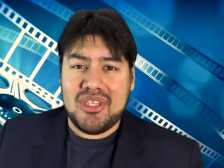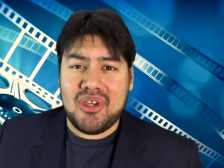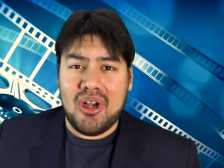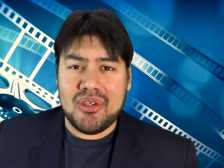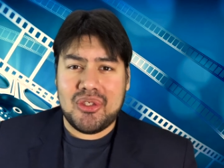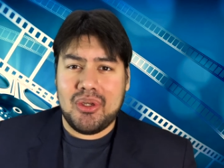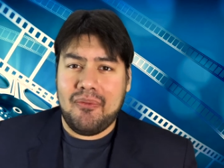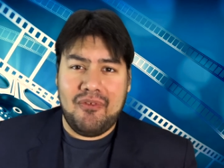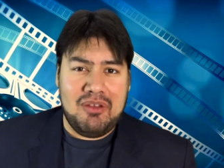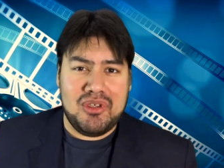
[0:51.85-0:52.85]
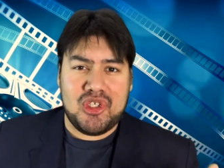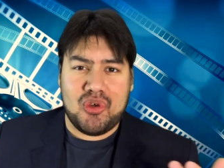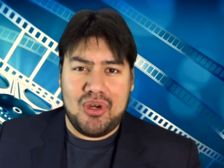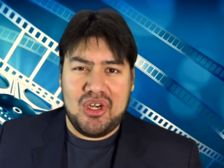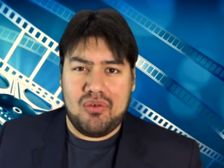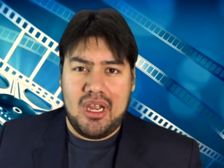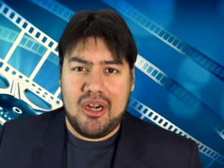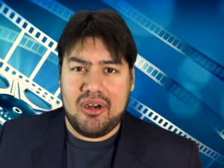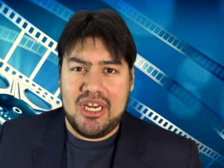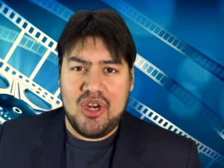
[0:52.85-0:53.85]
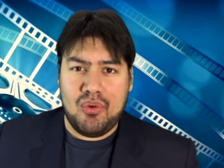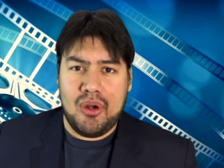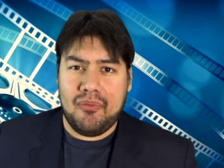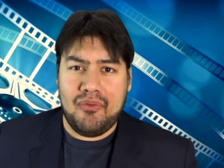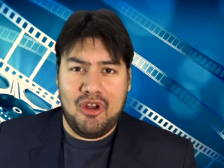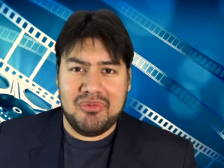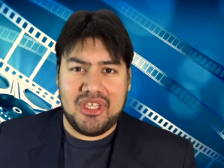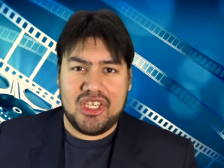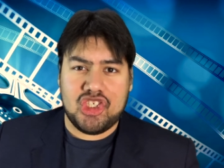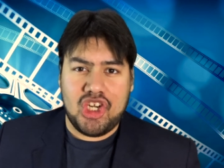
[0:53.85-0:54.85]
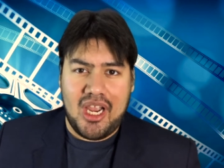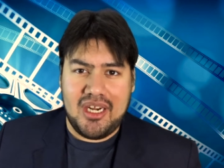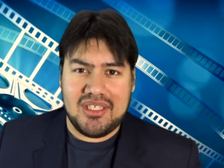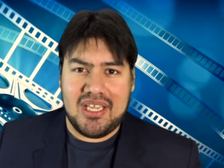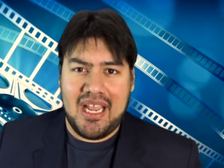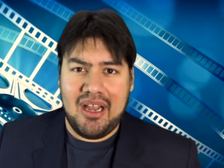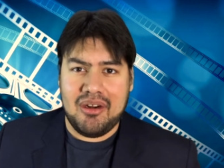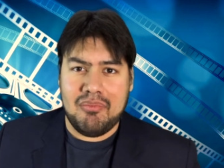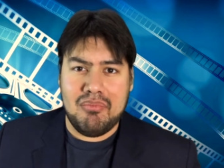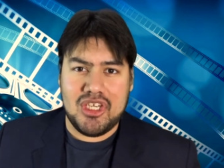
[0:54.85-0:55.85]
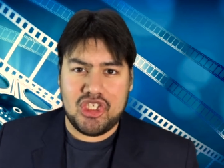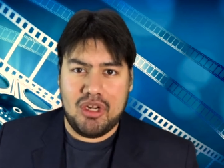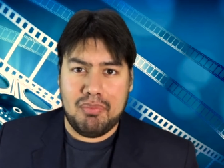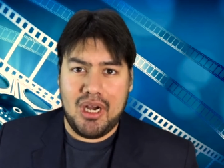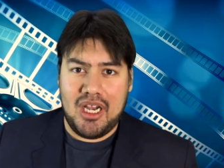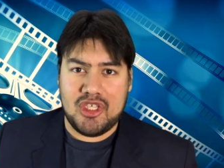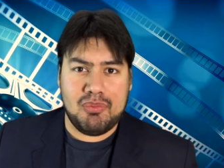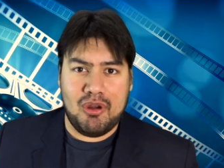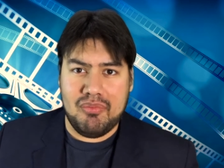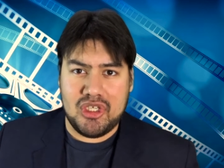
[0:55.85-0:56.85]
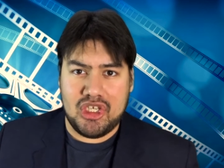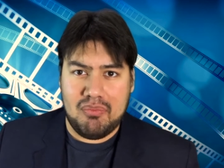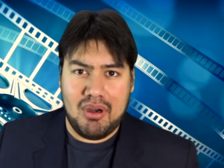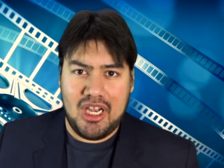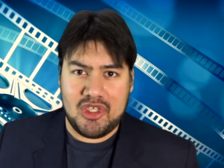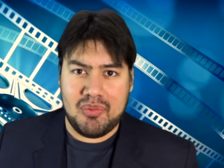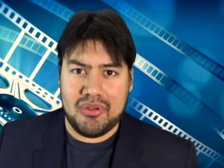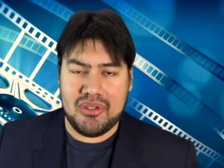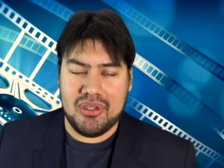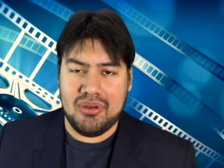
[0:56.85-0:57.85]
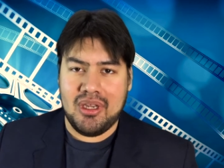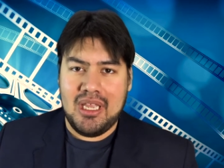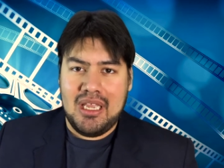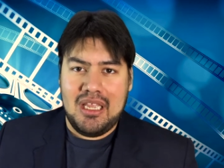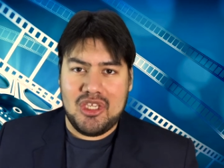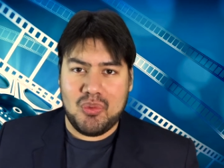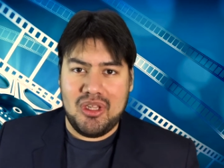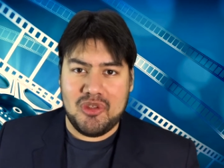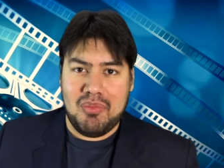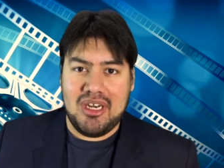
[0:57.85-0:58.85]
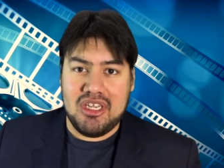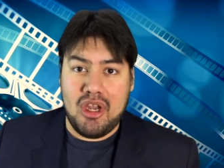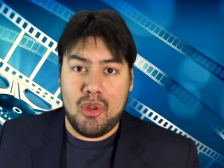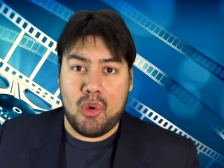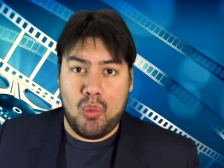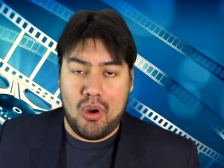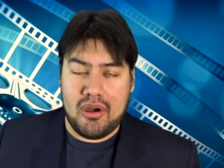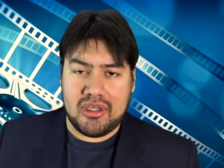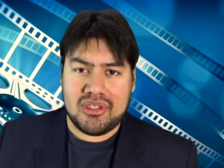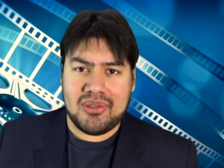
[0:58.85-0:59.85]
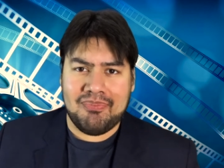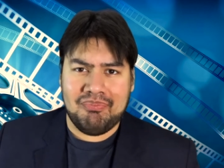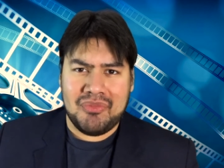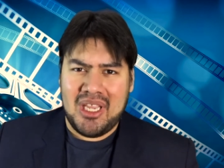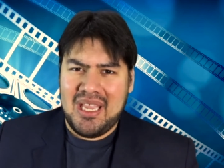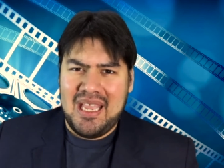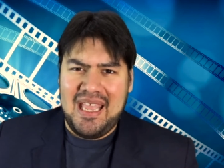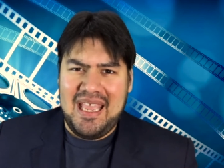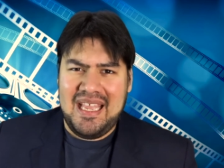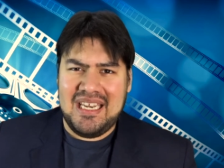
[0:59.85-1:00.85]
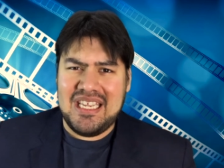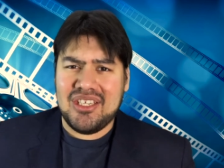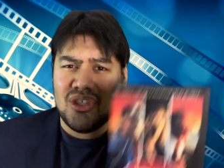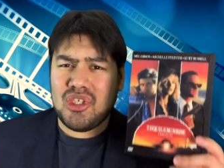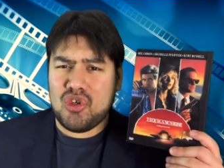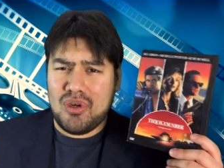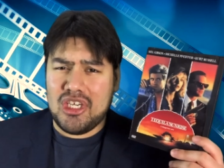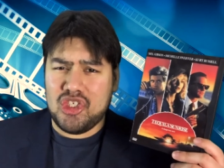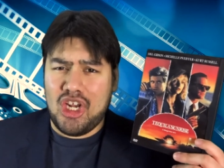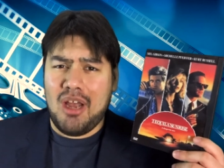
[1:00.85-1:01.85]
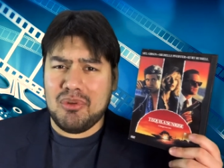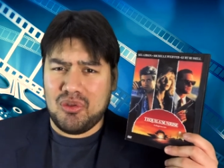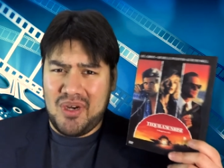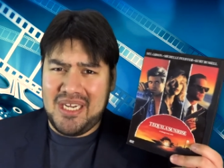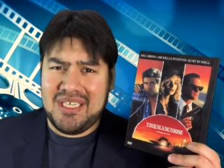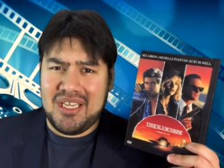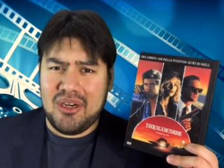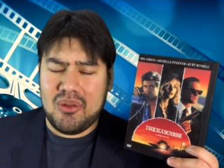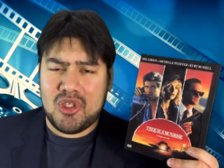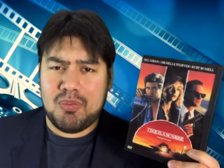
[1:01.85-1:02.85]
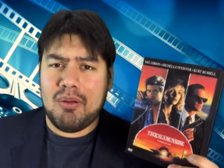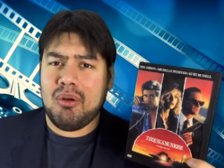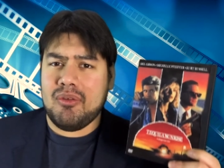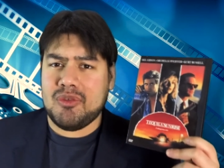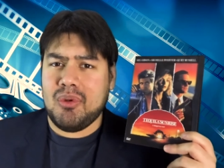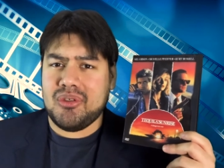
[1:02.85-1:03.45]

he's also a famous screenwriter, and he wrote films like Chinatown, Mission Impossible, Mission Impossible 2, as well as many other works. And he does a great job directing here. This is probably one of his most